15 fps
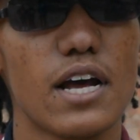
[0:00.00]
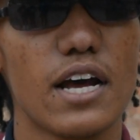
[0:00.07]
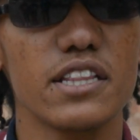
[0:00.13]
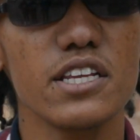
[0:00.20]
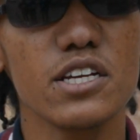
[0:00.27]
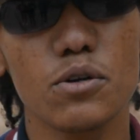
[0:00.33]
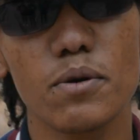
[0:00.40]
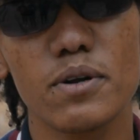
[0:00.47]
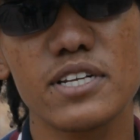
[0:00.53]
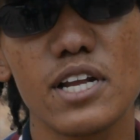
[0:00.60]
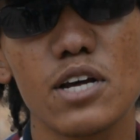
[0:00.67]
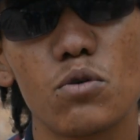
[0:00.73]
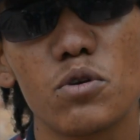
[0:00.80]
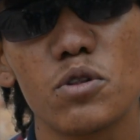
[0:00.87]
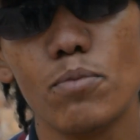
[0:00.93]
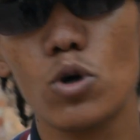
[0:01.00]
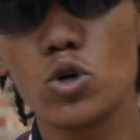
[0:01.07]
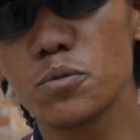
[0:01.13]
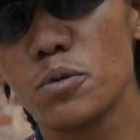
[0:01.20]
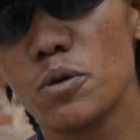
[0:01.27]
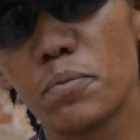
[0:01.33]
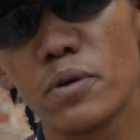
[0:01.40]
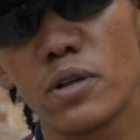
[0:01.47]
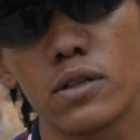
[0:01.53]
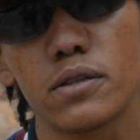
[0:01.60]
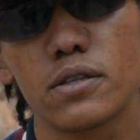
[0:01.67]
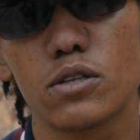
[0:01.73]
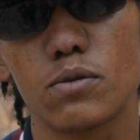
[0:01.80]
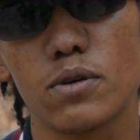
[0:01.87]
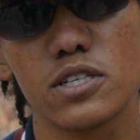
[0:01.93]
I think it was like with most people,
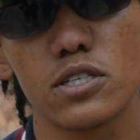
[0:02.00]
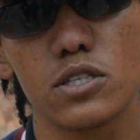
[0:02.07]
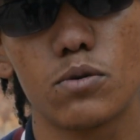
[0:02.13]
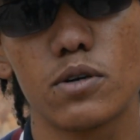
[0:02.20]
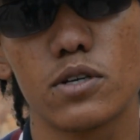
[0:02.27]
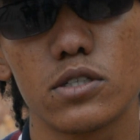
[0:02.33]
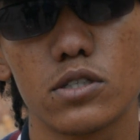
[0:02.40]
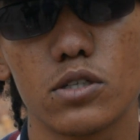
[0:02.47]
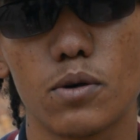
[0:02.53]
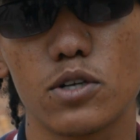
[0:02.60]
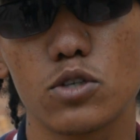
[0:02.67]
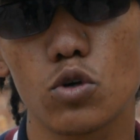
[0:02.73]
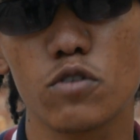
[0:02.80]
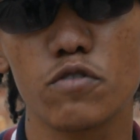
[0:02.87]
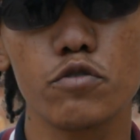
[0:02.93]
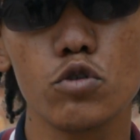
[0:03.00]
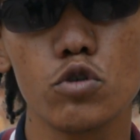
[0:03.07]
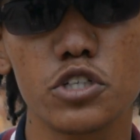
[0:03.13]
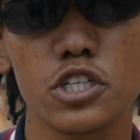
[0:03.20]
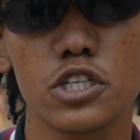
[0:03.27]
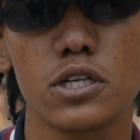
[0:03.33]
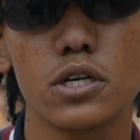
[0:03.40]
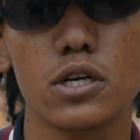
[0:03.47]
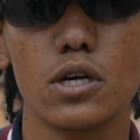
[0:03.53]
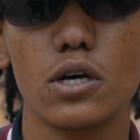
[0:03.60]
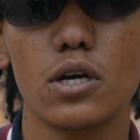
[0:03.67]
it was confusion.